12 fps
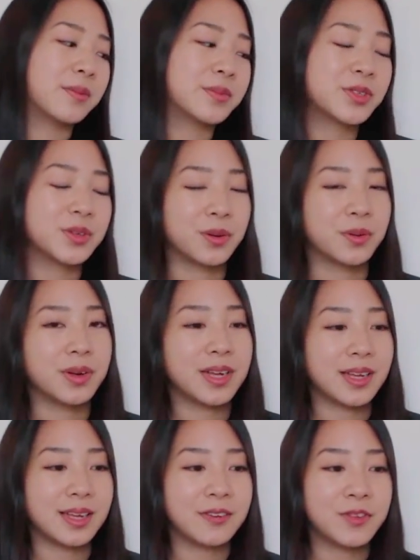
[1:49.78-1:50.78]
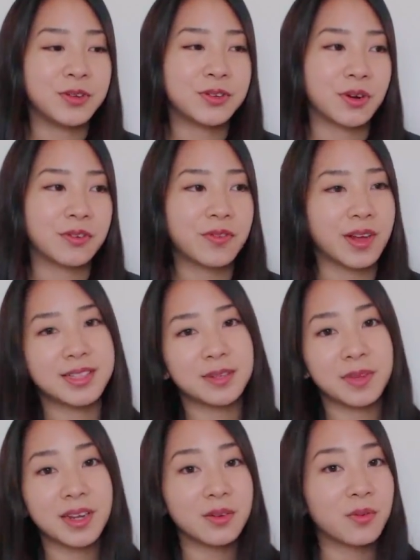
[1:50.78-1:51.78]
So if you don't find
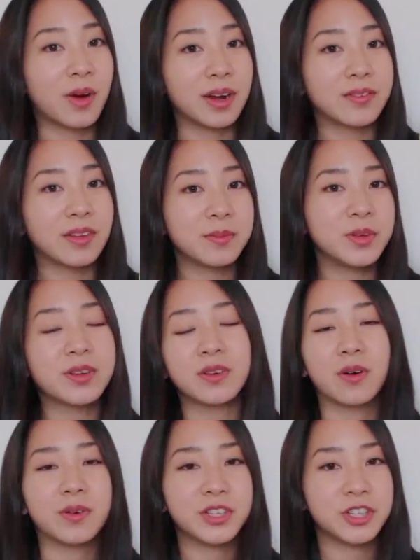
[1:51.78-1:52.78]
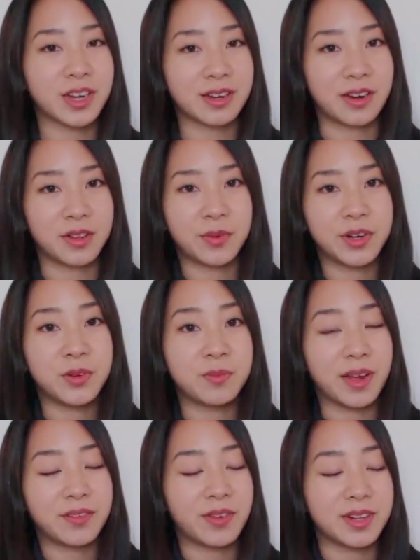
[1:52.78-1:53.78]
something in one of them, you can always check another one. You
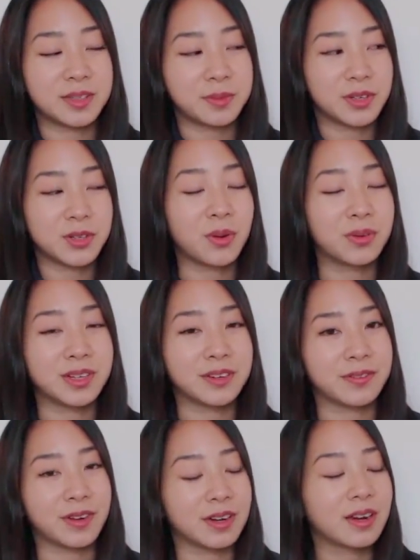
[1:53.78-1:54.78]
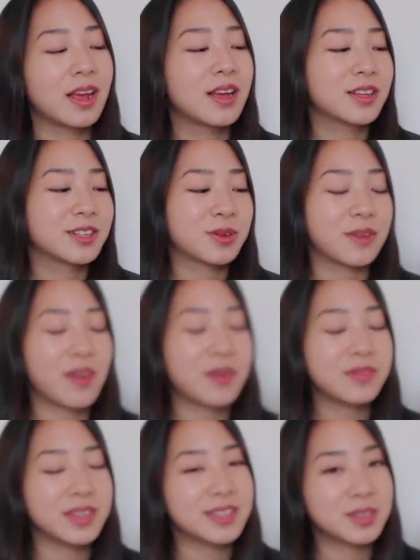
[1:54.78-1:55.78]
might find something totally different. So I
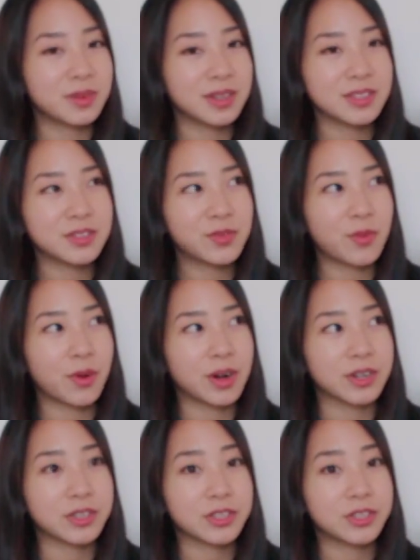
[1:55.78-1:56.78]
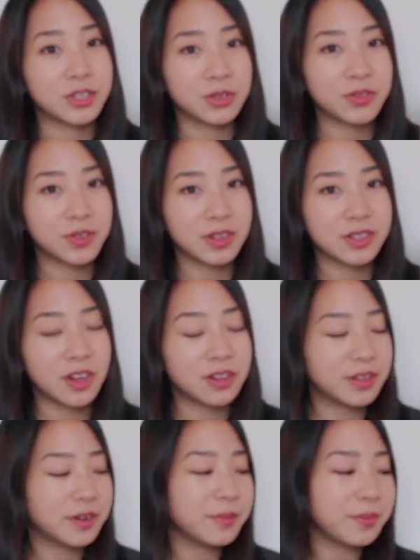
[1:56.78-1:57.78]
found these ones for two for
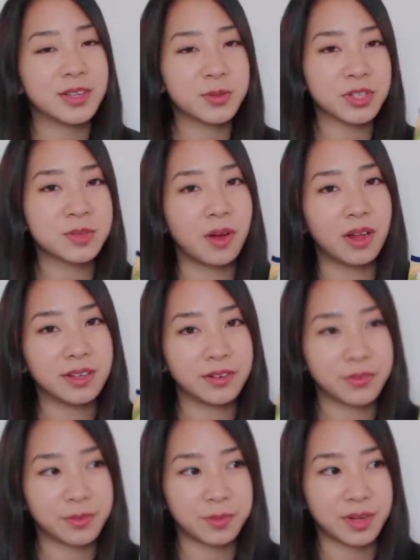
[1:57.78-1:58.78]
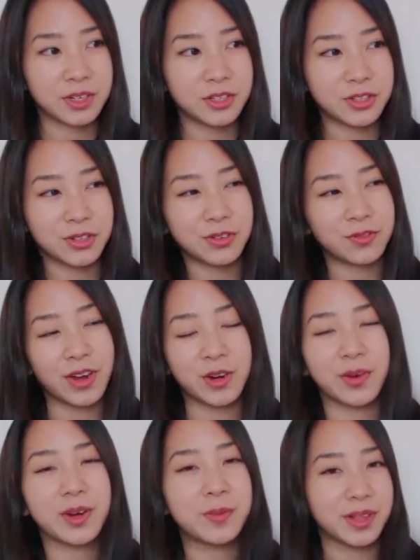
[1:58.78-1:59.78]
$1. These were small enough for me to find a
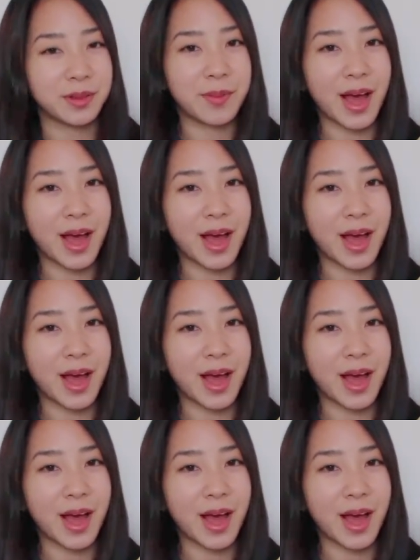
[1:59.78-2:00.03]
way to bring them